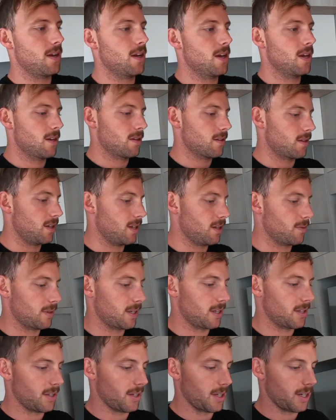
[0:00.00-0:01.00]
So this one's
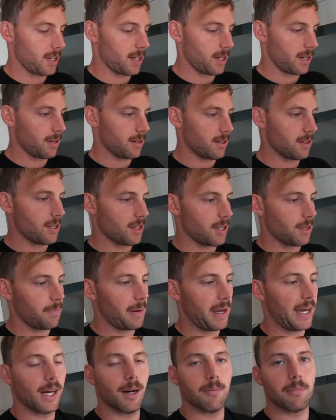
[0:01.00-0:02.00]
just a
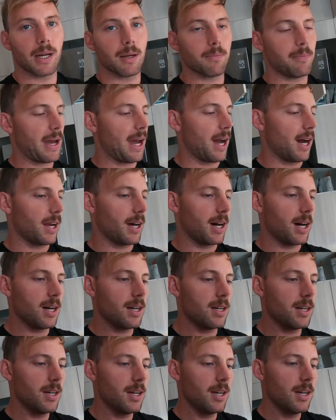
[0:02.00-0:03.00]
peanut butter powder,
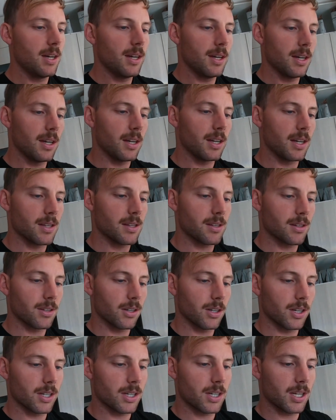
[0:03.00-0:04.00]
and it's
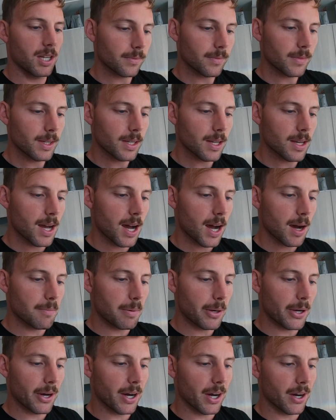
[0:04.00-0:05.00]
got per
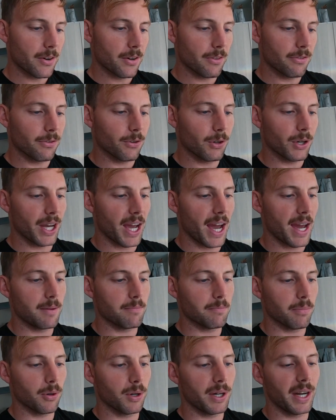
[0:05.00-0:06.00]

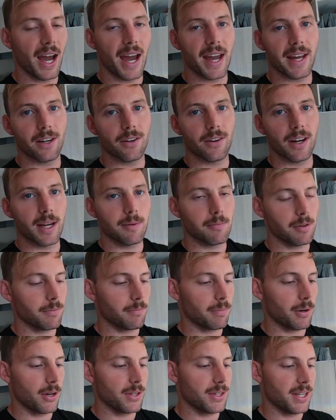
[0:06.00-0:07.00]
148.8 grams of
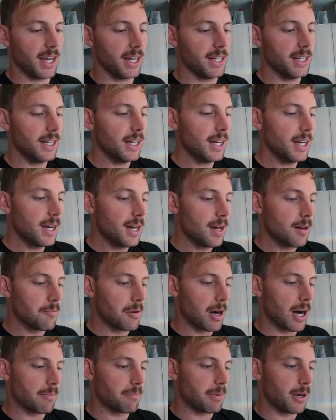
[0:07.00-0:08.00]
protein,
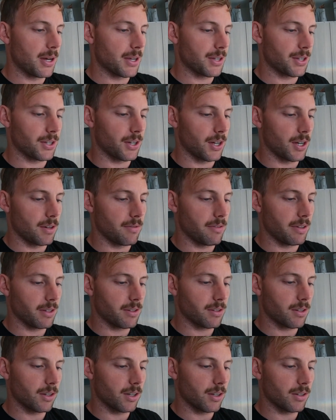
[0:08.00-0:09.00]
but per serve it's
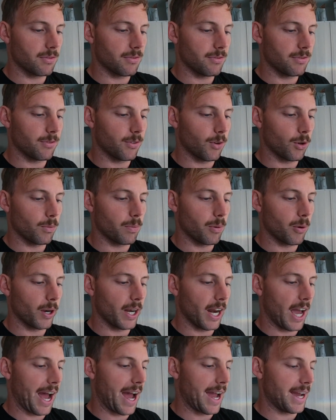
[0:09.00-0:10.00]
got
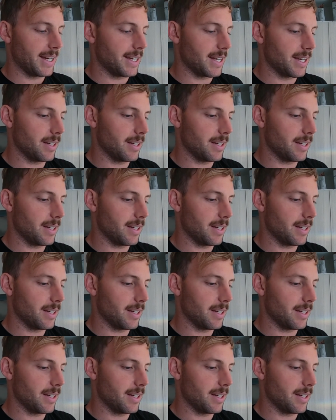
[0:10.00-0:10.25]
4.8.